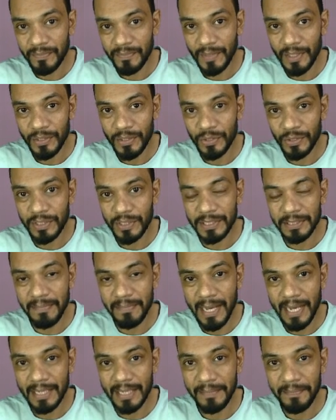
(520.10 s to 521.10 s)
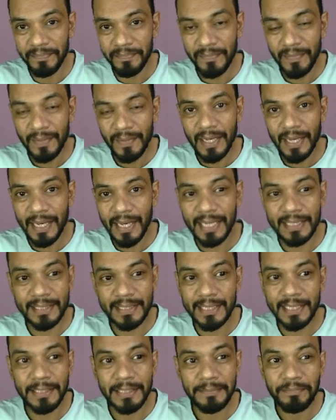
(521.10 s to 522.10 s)
to this man as
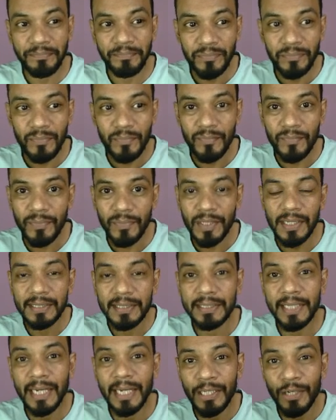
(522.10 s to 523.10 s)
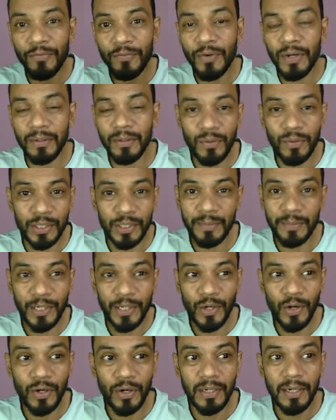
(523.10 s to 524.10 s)
a sign of, what you may
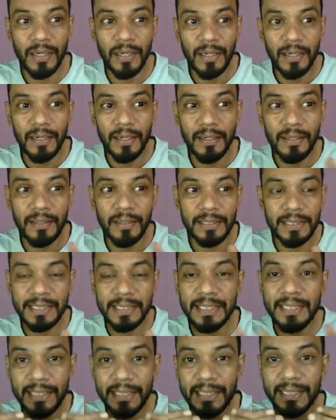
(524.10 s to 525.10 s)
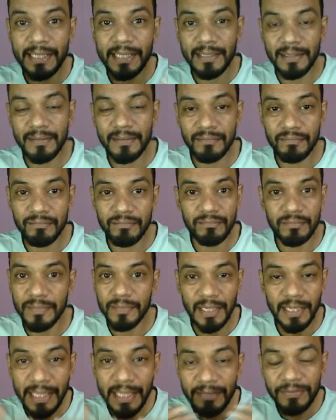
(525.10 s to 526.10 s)
call, she
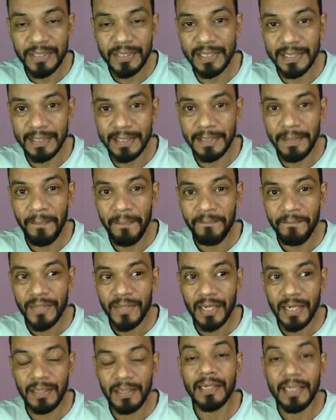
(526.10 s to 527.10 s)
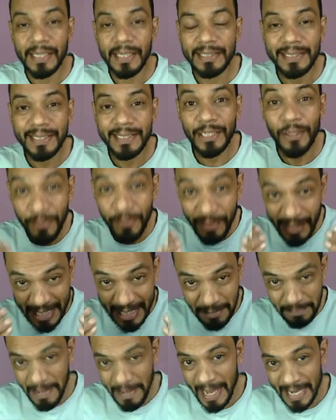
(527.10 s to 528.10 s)
leaves it as a sign of
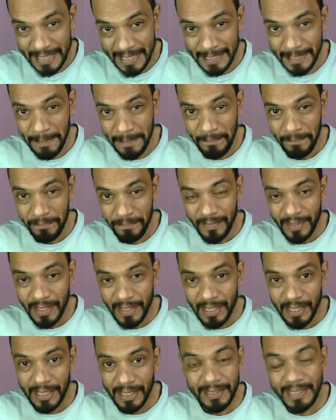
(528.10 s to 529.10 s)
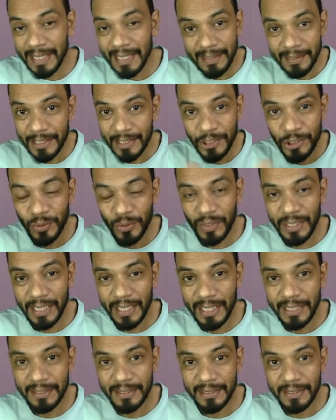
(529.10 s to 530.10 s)
respect. Then the story
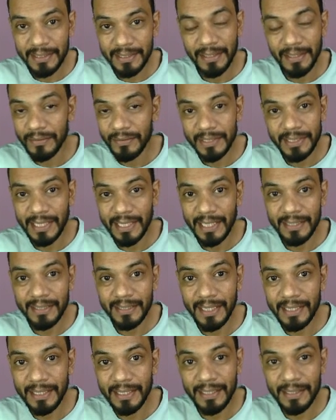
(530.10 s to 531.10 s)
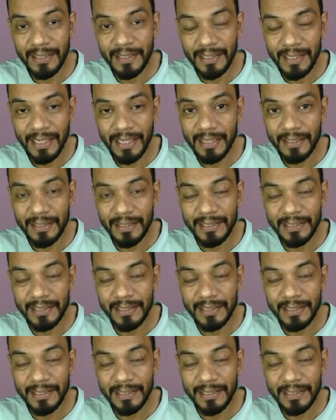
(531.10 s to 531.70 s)
ends saying that her